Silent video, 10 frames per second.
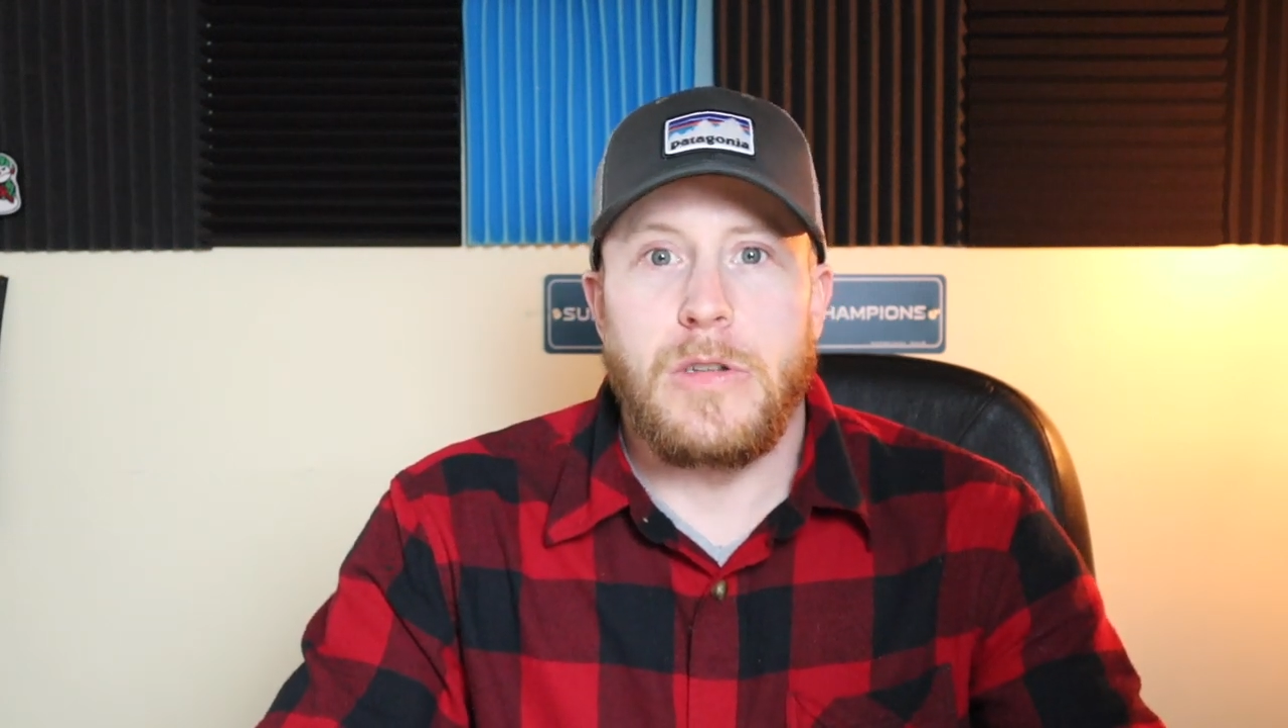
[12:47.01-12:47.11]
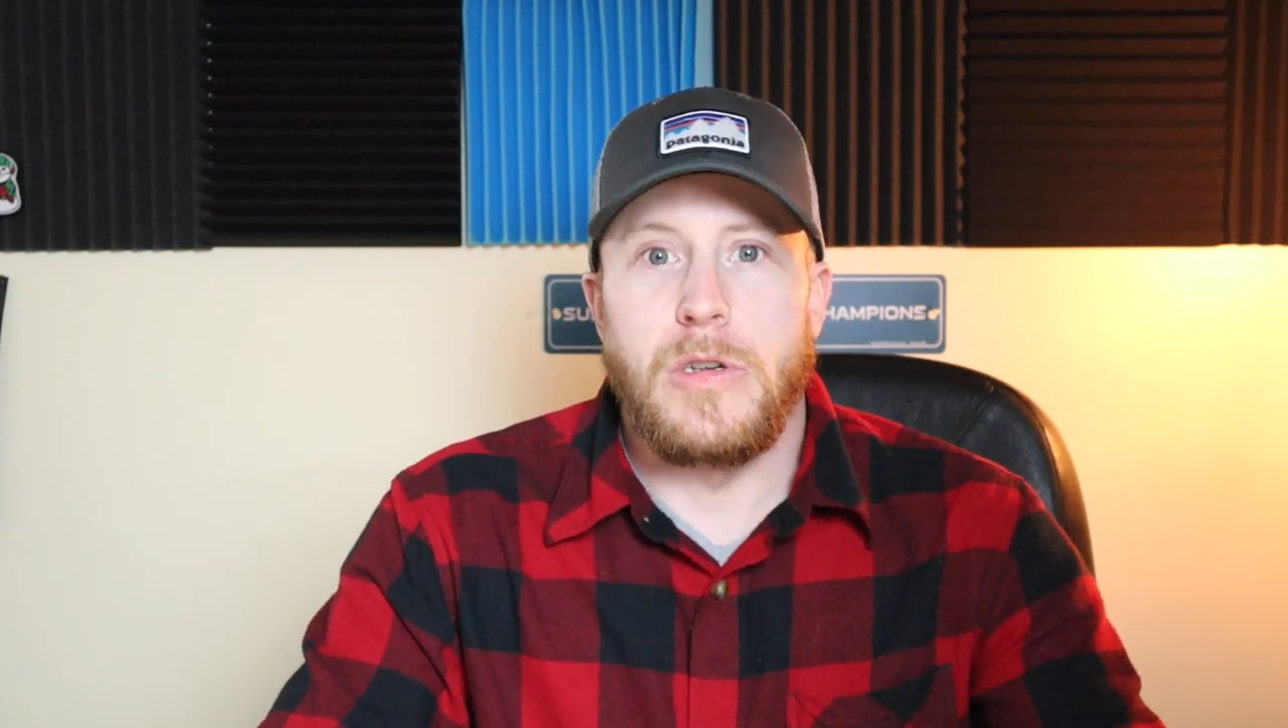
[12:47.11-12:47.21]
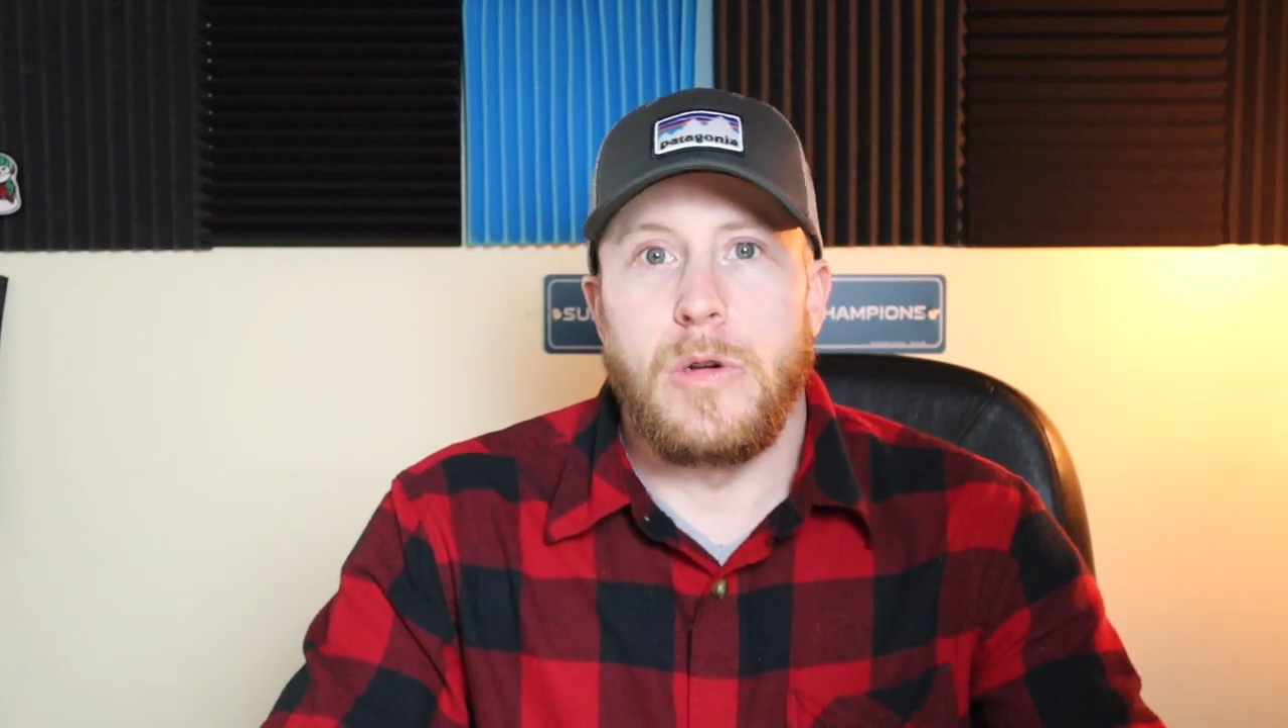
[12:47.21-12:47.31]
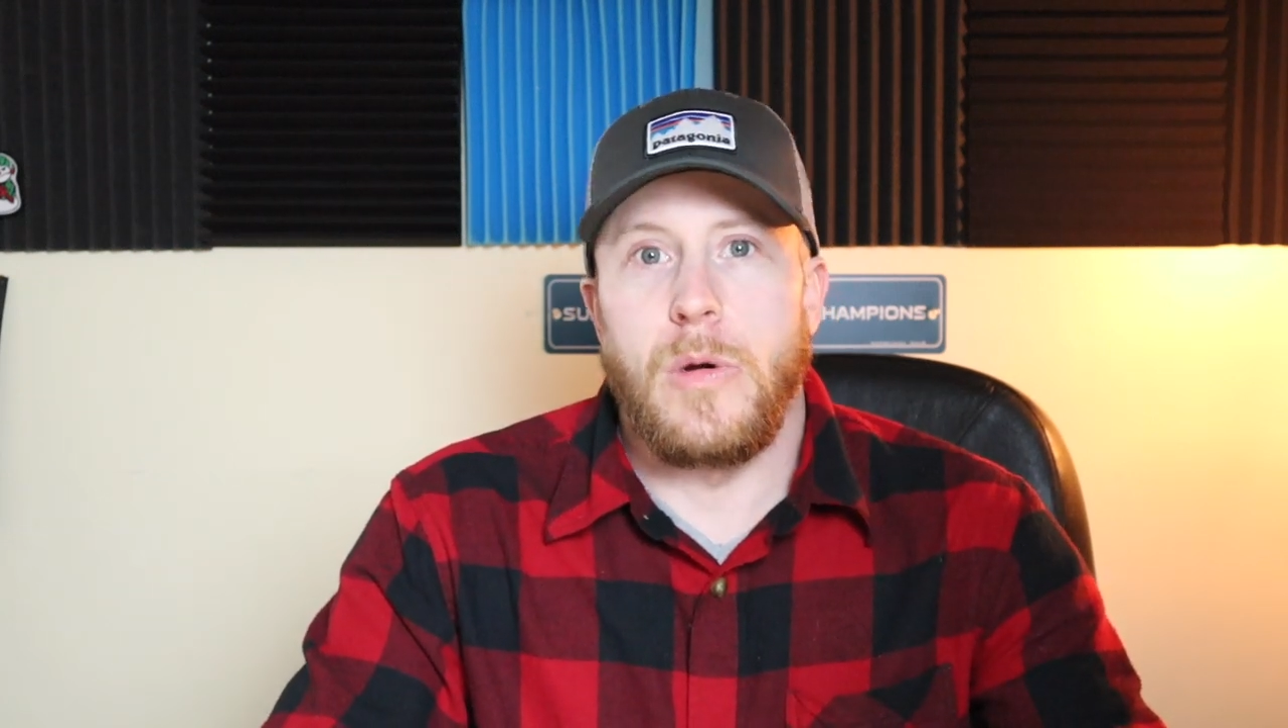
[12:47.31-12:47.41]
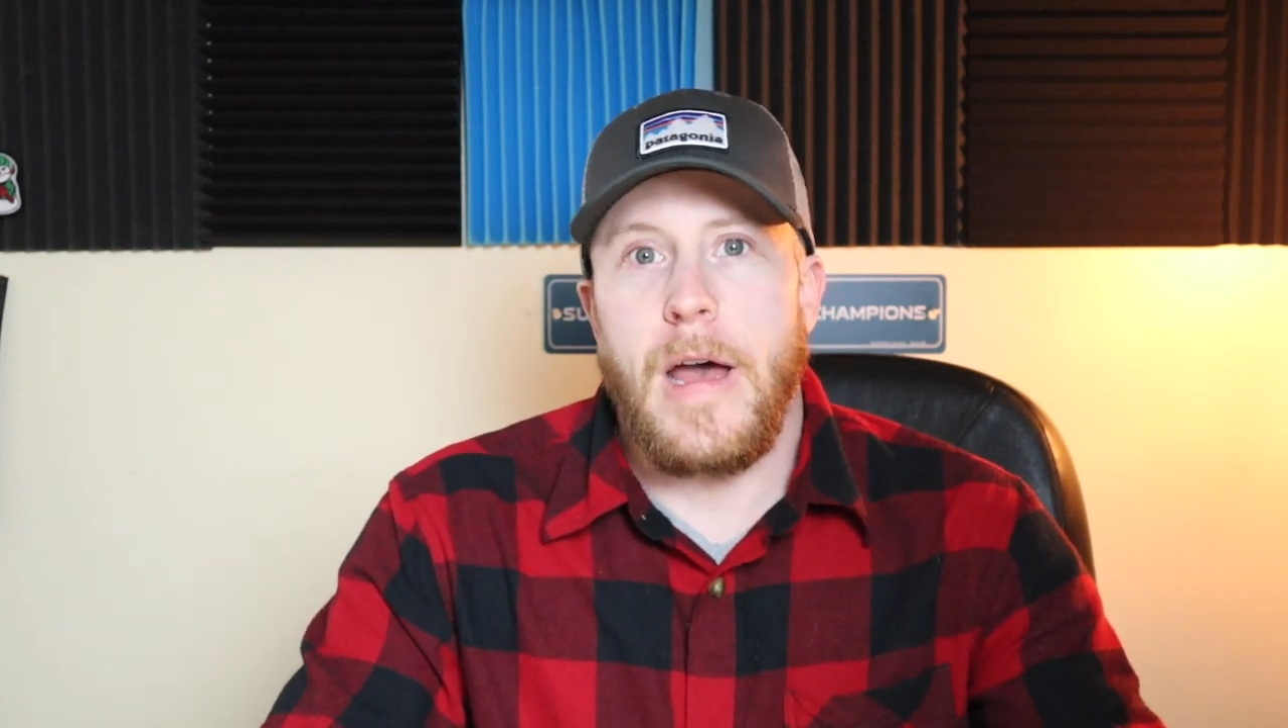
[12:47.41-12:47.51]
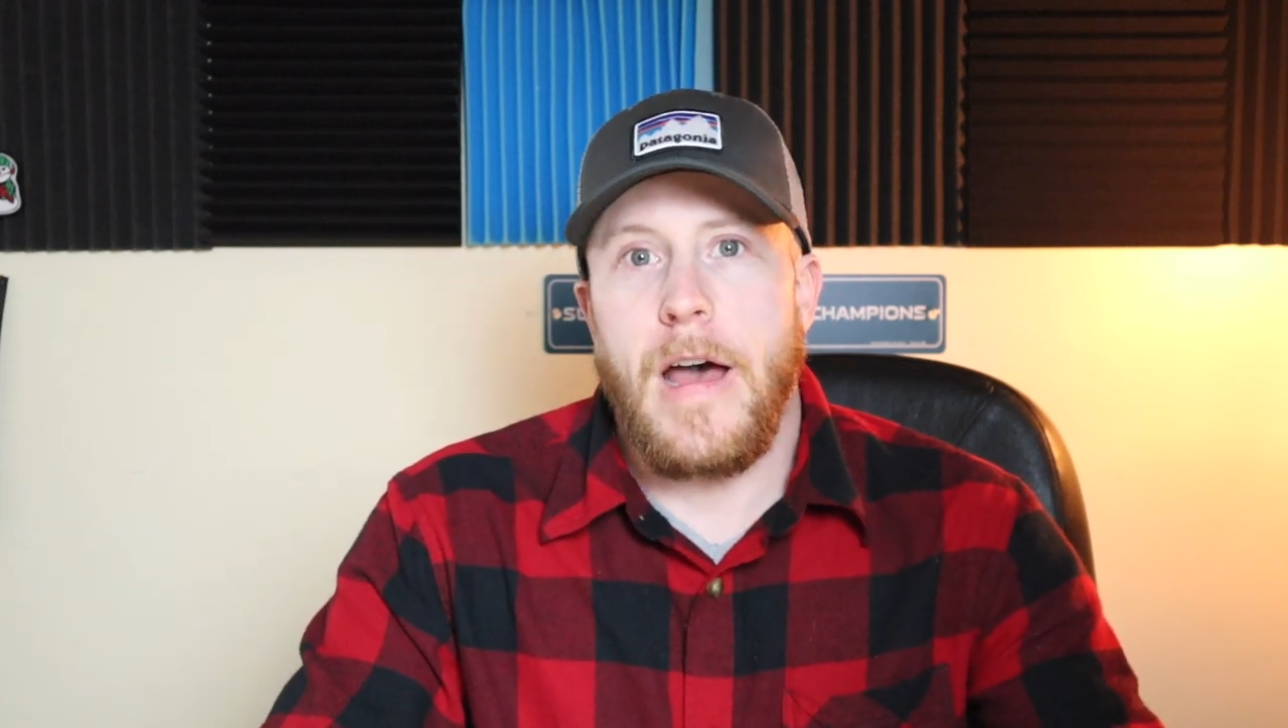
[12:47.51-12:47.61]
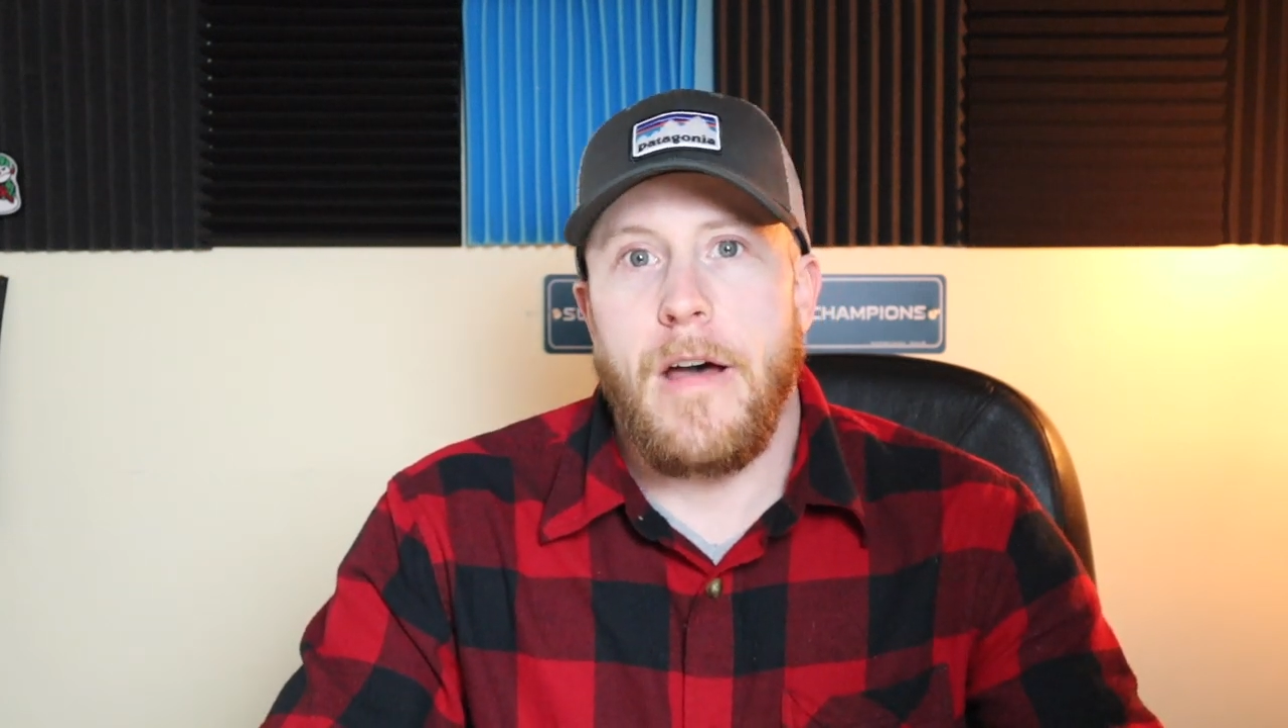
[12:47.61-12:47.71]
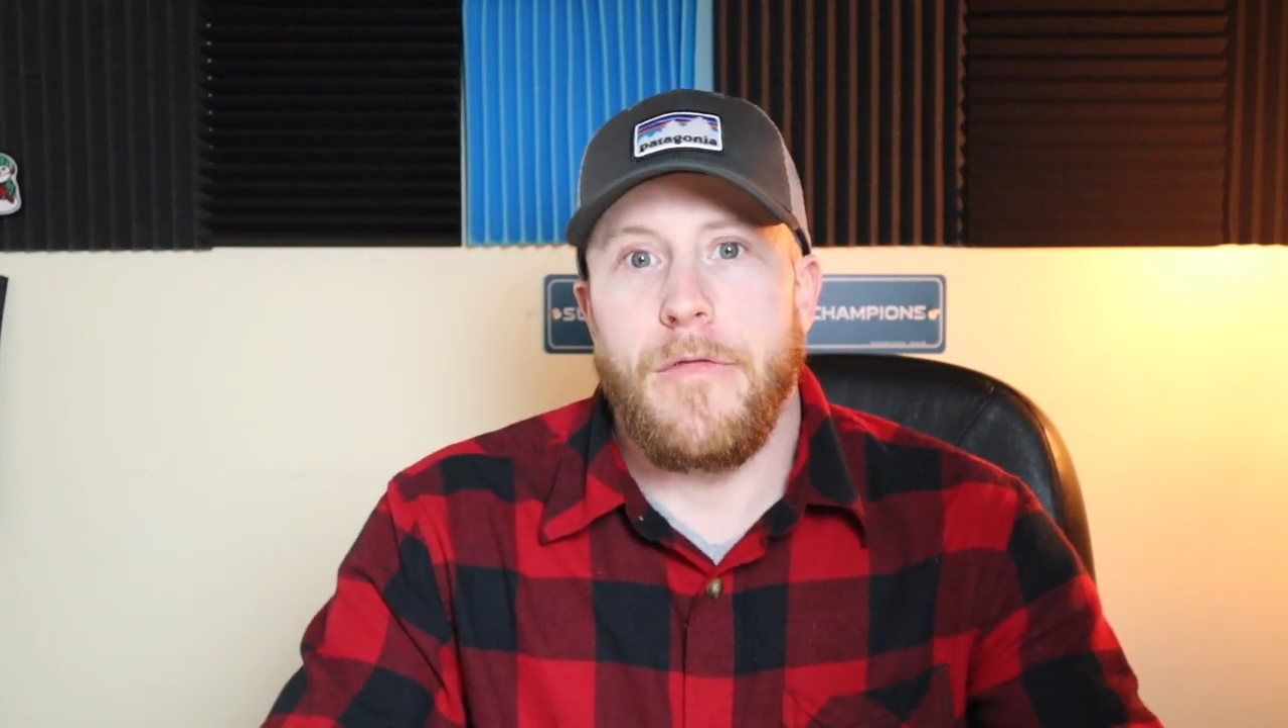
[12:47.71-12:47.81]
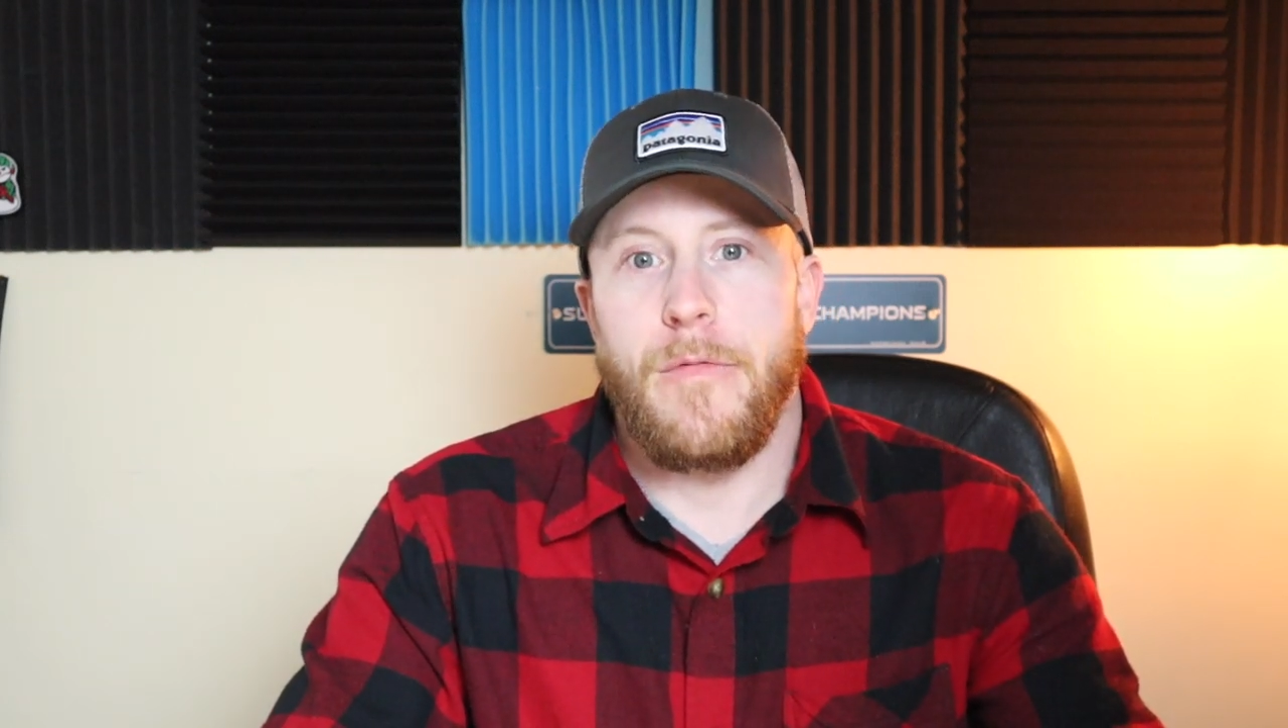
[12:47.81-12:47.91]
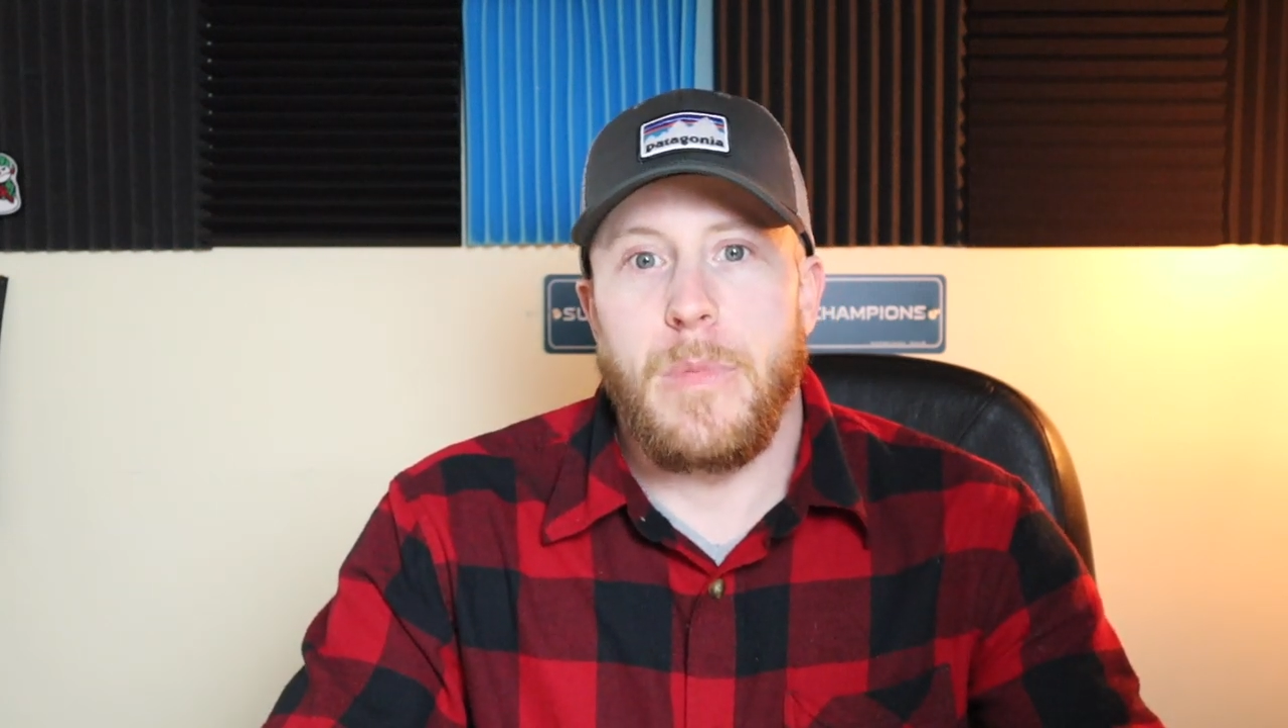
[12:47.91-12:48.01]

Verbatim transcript: to have